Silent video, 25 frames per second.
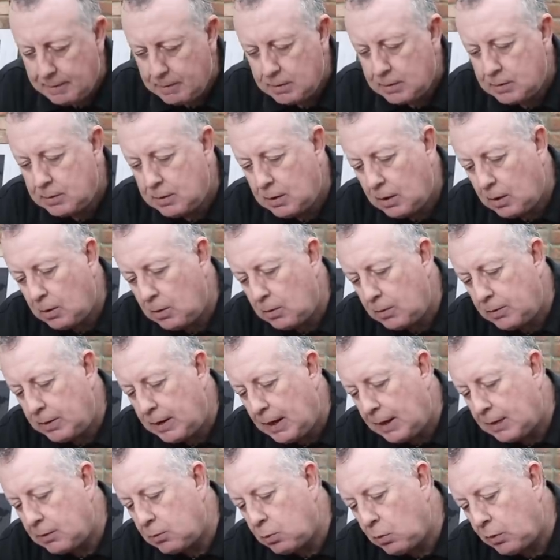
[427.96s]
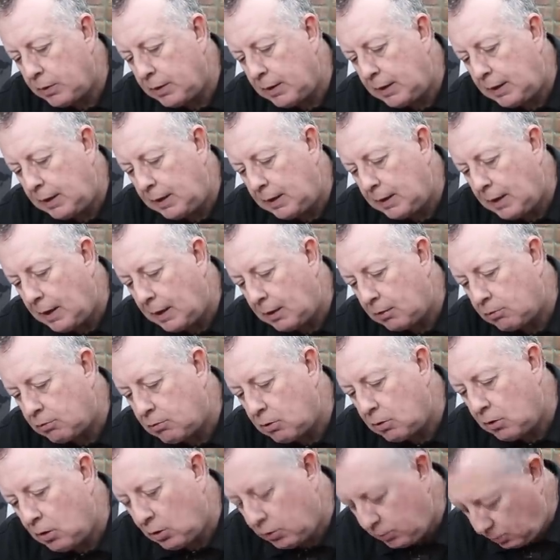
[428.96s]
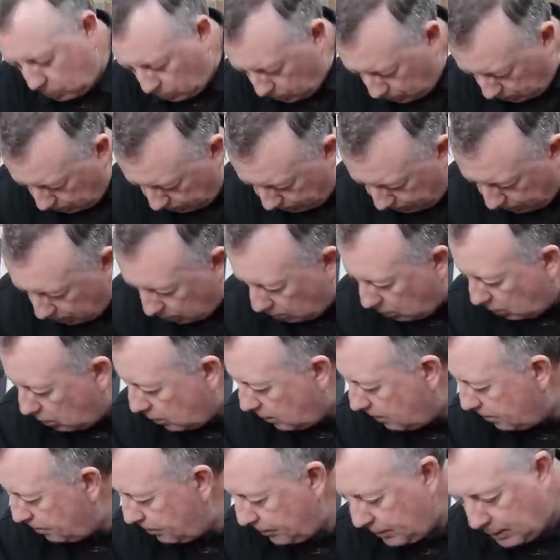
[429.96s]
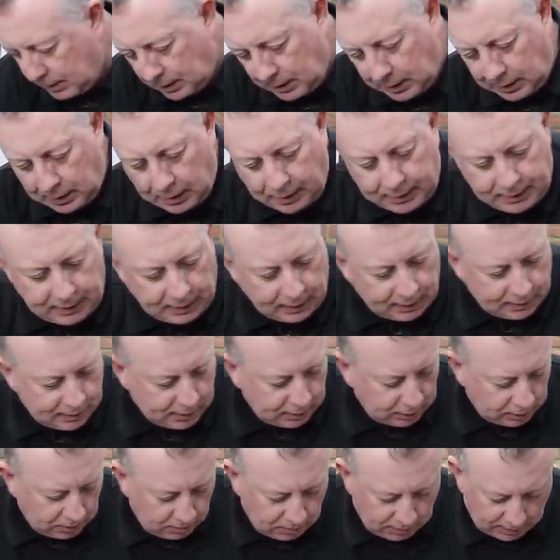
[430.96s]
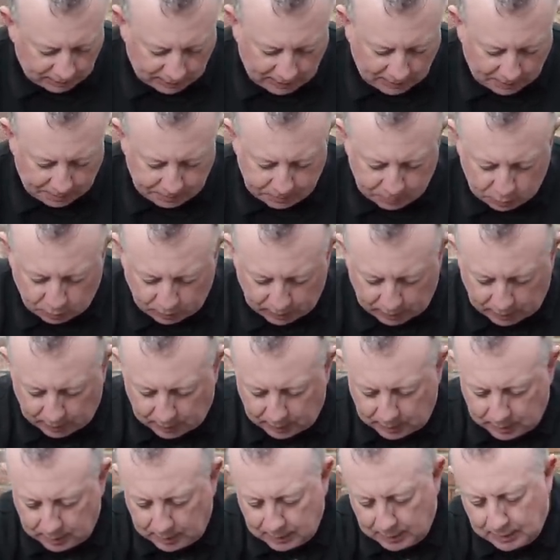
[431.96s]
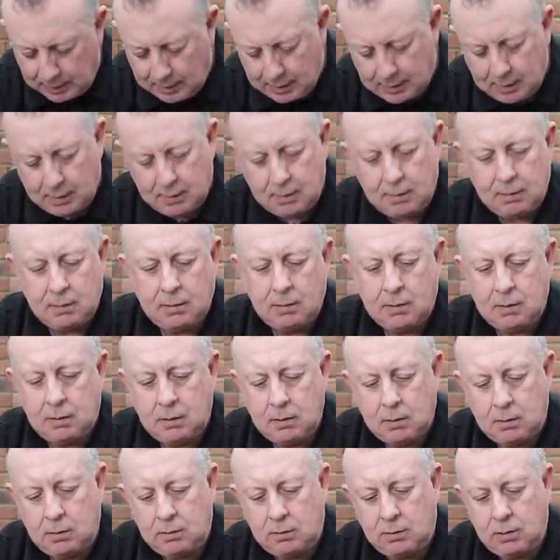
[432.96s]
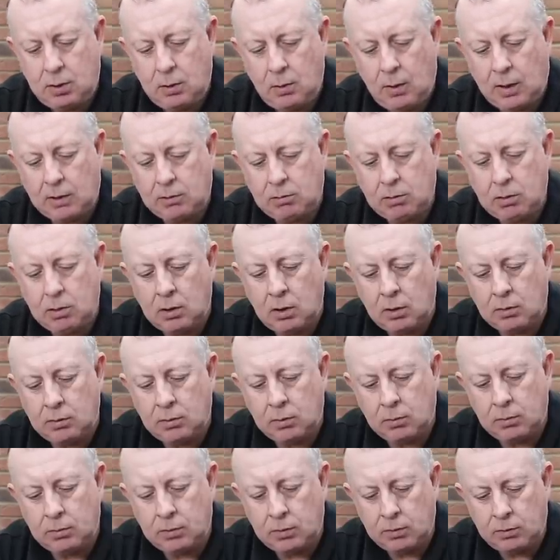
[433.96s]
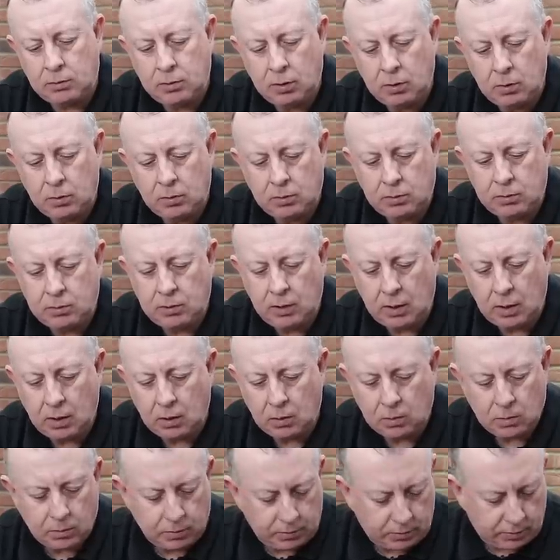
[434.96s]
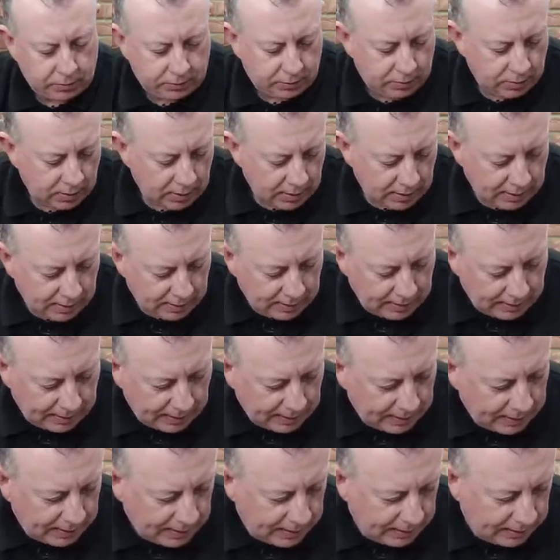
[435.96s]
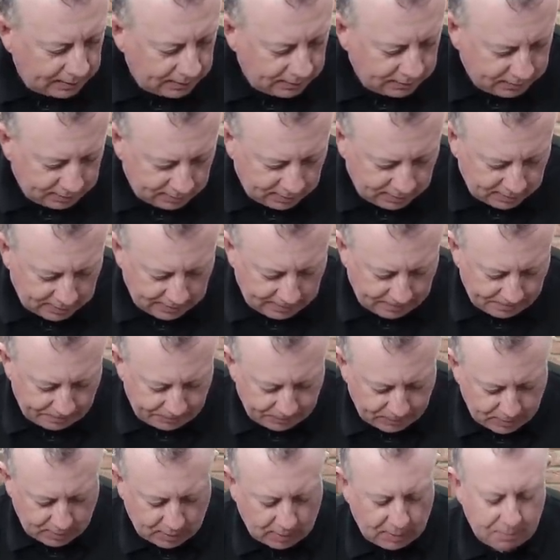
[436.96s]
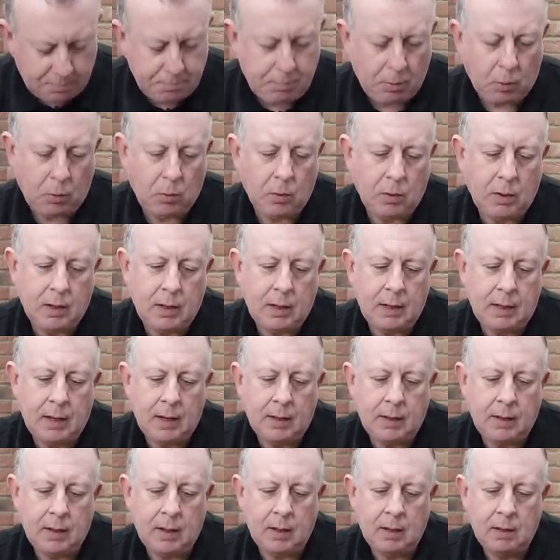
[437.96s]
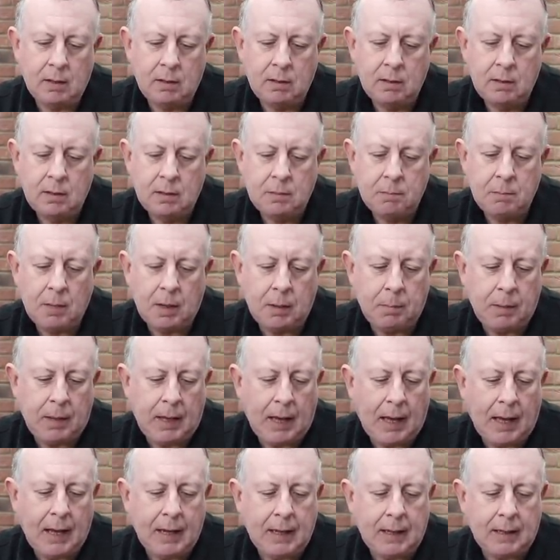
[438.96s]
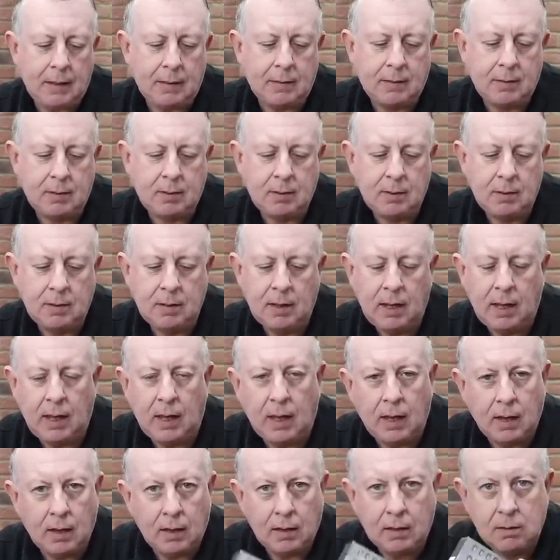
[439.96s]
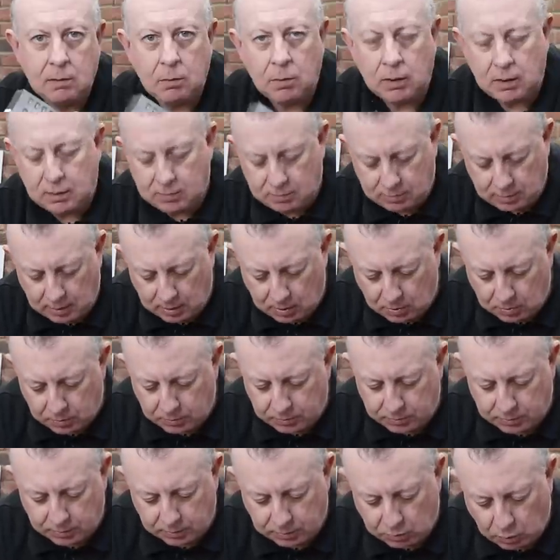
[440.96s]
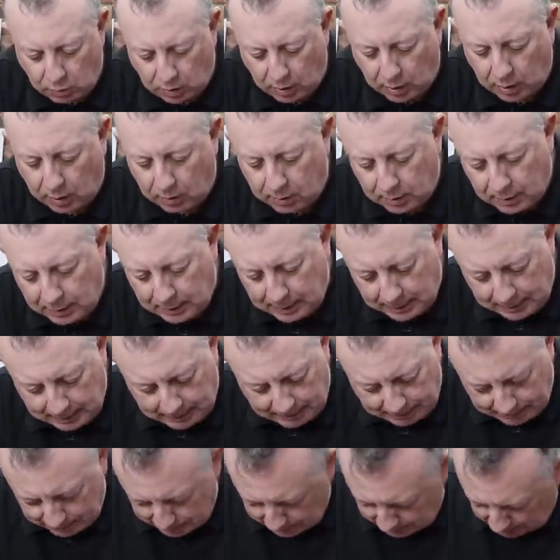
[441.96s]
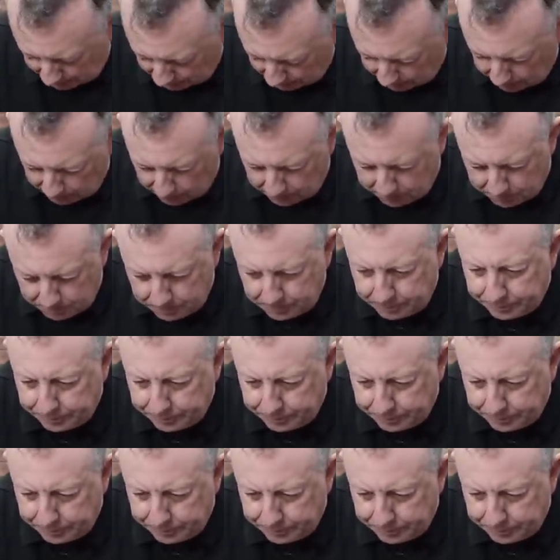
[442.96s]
So that's what the extra nozzles are for. And I think the unit comes with a 2 extra nozzles and 2 shields, and I bought another maybe 8 here with shields as well. So